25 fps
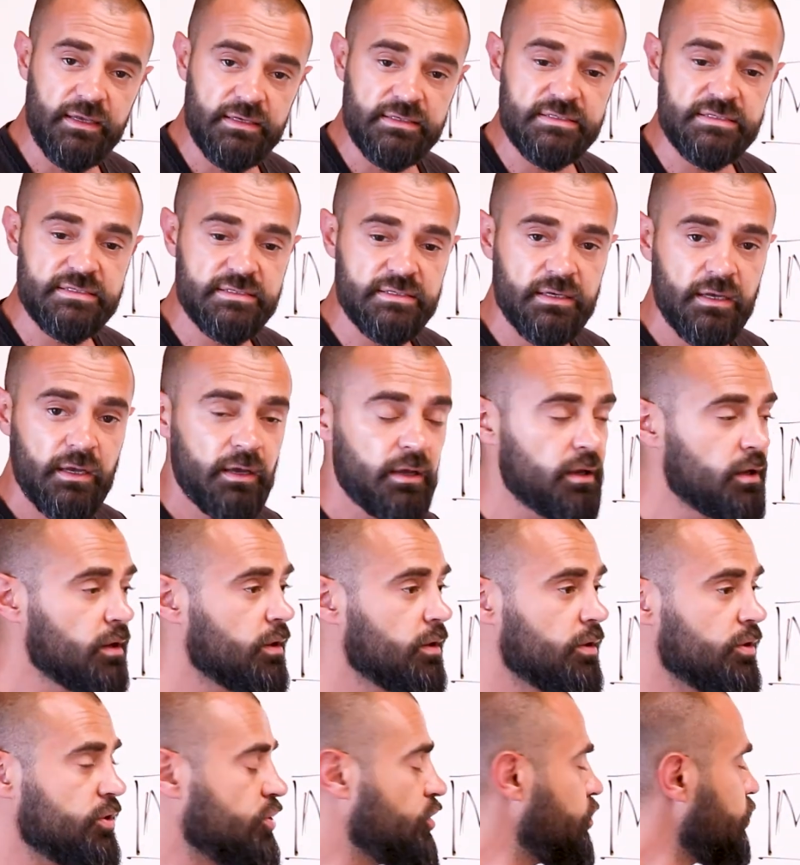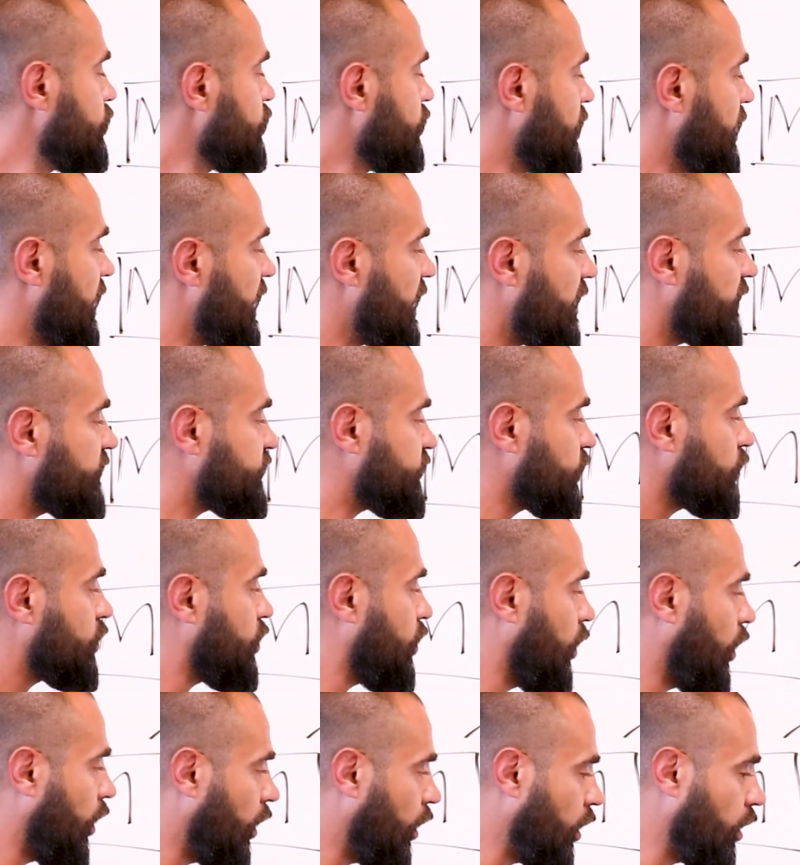is, you don't have to
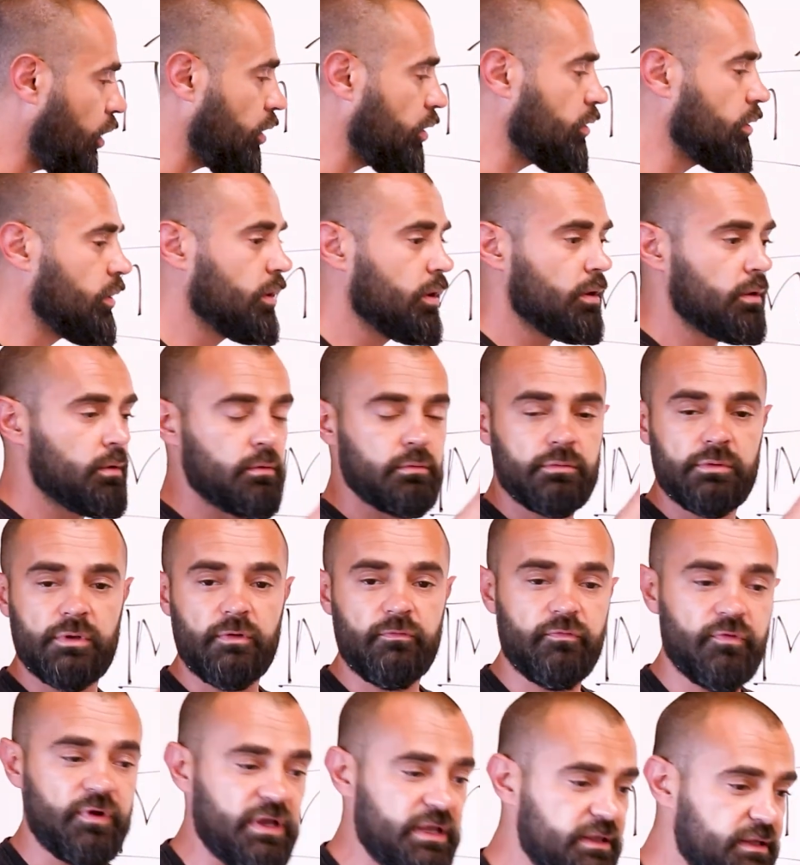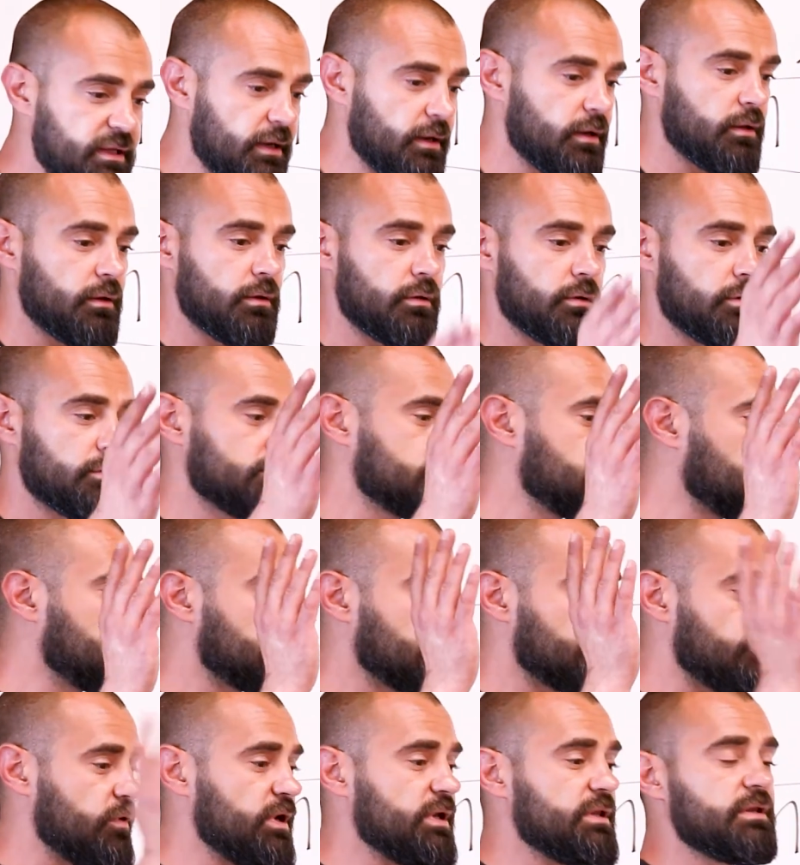call the retailer,
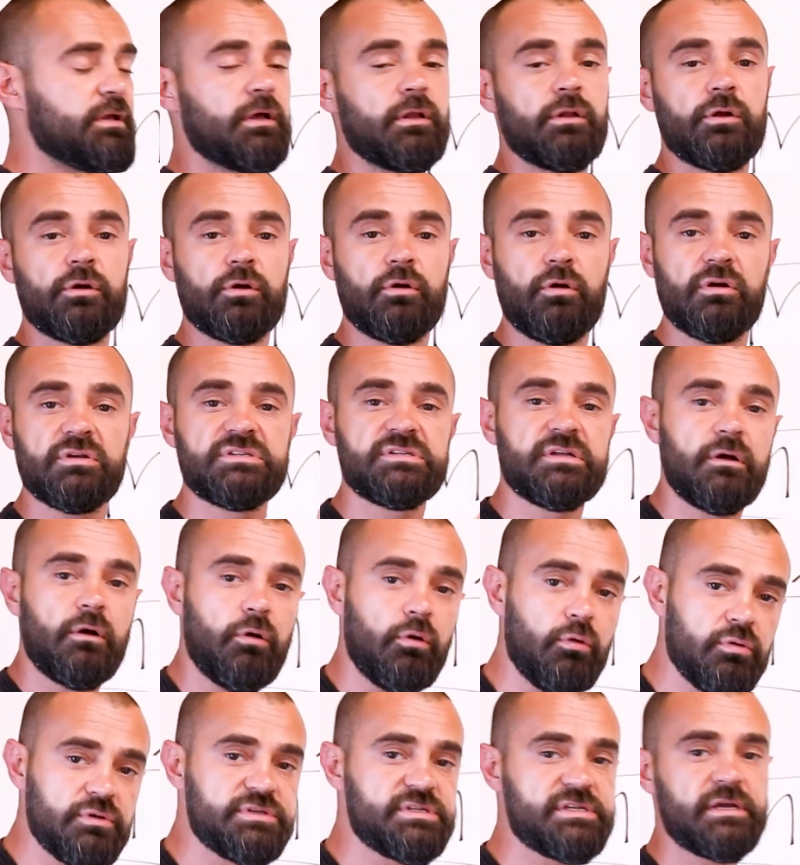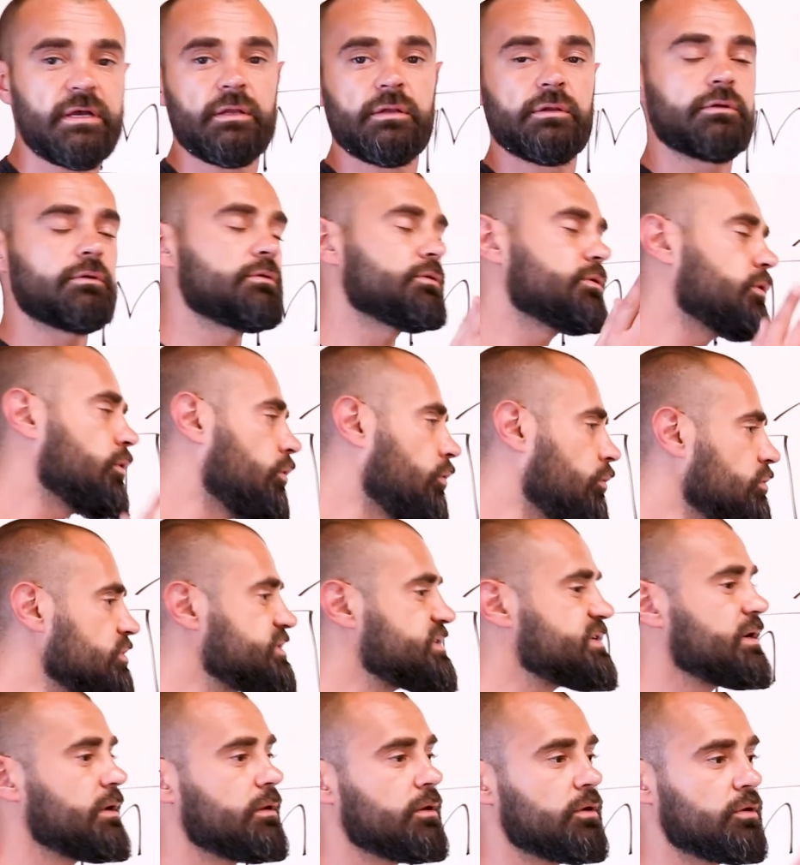then the retailer calls the wholesaler
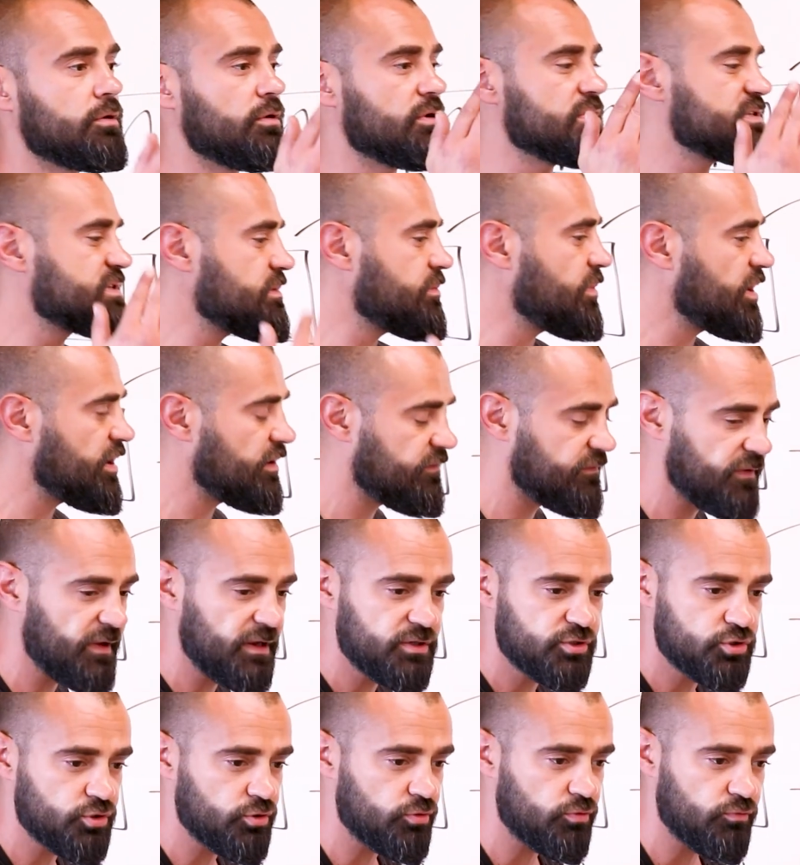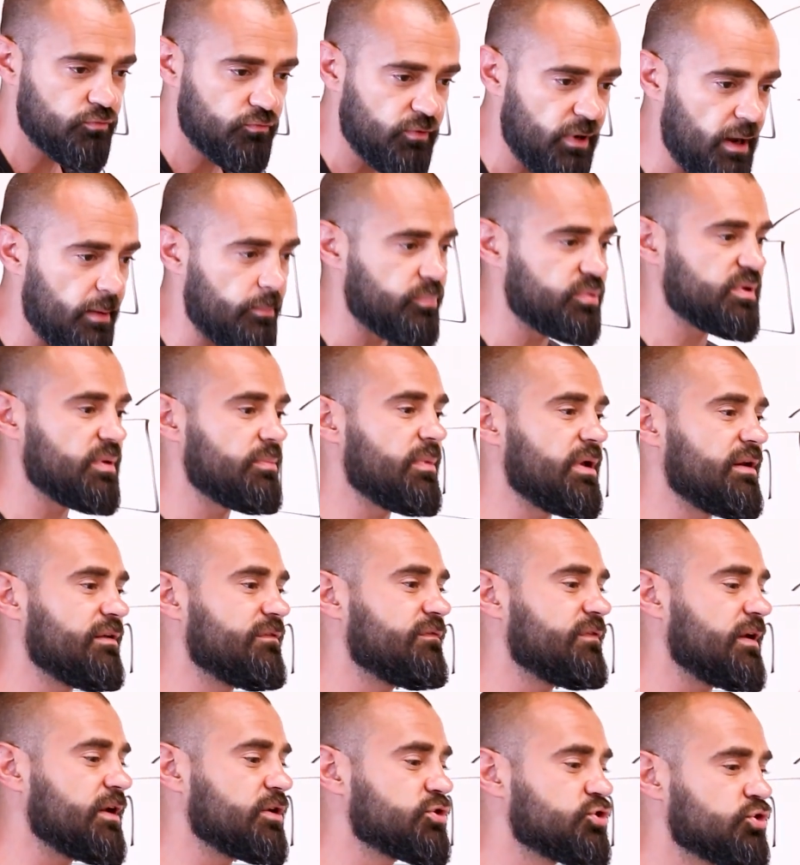calls the manufacturer rep, the
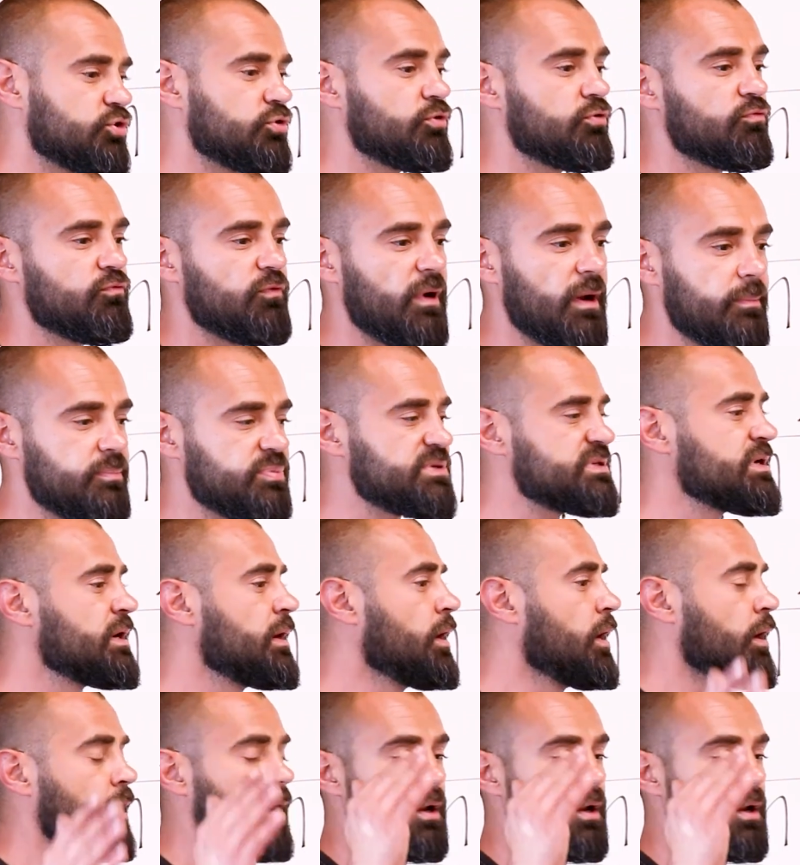manufacturer reps